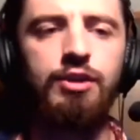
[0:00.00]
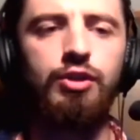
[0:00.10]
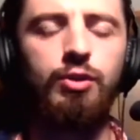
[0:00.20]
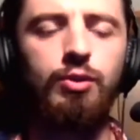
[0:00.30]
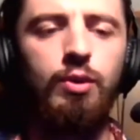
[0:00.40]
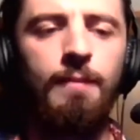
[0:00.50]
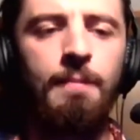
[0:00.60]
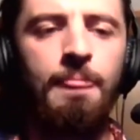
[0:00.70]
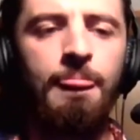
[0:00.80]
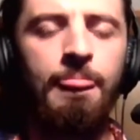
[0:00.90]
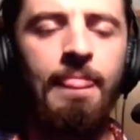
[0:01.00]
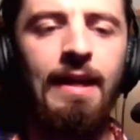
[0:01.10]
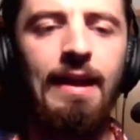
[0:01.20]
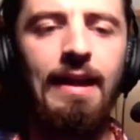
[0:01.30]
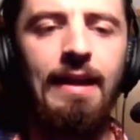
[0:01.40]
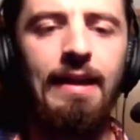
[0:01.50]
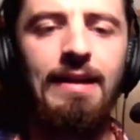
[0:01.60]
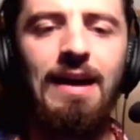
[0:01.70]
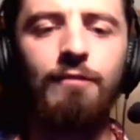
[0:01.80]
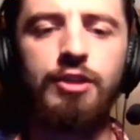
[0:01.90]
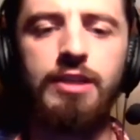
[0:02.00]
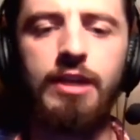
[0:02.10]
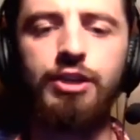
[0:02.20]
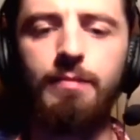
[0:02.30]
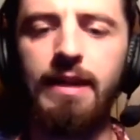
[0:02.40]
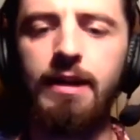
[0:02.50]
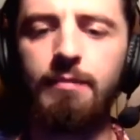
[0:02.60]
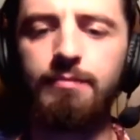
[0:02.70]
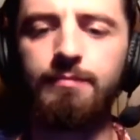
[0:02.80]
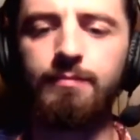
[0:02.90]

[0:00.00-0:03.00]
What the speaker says: do a conversation meetup.